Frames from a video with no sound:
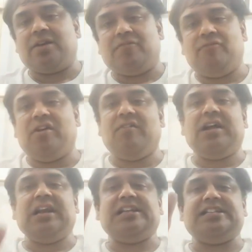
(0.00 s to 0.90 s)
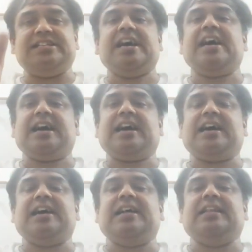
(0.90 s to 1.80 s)
We will
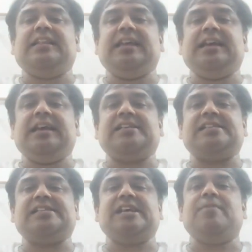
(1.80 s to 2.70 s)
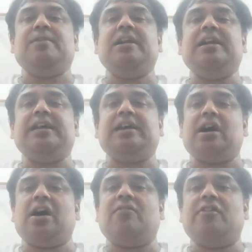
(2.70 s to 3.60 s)
check the stability
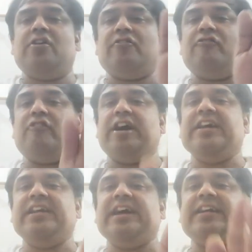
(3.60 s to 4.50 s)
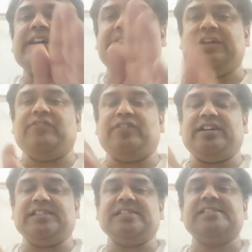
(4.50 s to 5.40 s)
of finite
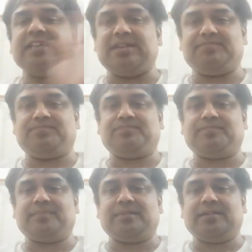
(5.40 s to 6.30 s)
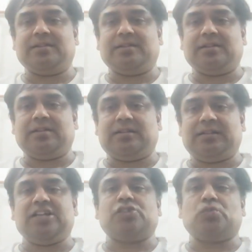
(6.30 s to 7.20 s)
difference scheme.
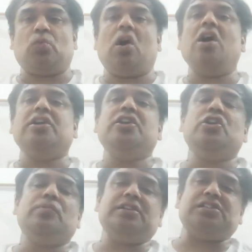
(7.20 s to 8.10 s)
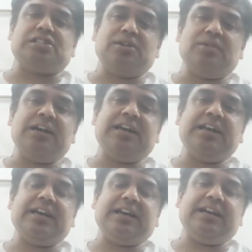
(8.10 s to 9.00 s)
This von Neumann
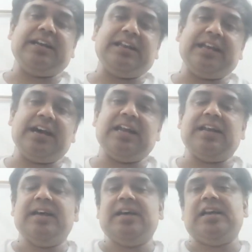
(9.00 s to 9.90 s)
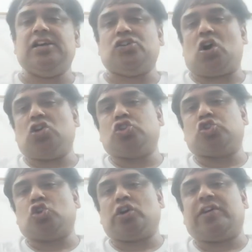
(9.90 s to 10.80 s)
stability criterion is
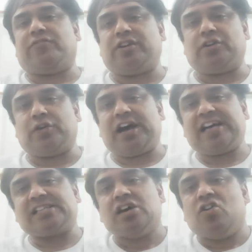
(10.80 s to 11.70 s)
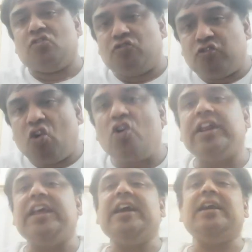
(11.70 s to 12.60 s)
also referred to as
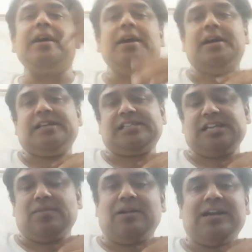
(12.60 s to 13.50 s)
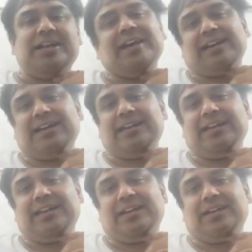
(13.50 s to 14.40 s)
Fourier stability
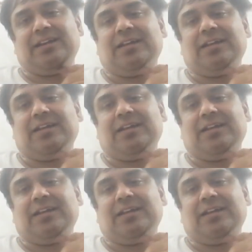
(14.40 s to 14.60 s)
criterion.